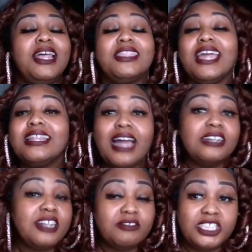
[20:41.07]
their
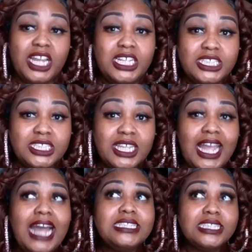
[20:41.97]
lives have changed. Like
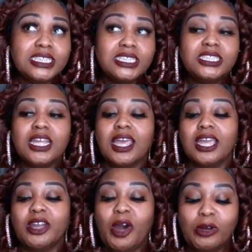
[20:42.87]
I did
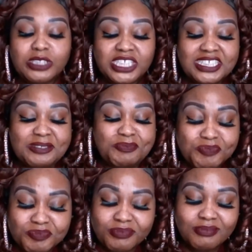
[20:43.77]
a coaching
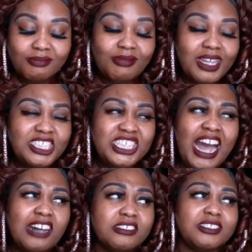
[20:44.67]

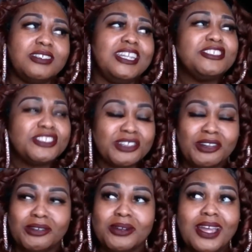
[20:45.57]
challenge years
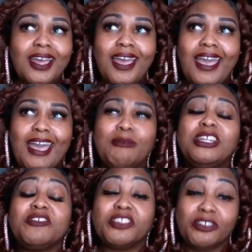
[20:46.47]
ago, and we
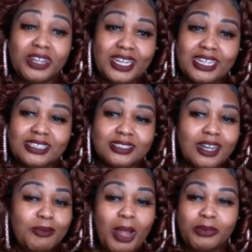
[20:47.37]
did it for 30 days.
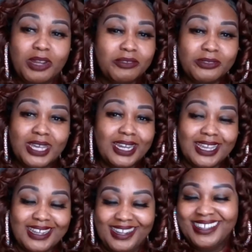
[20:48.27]
I'll probably never do that again.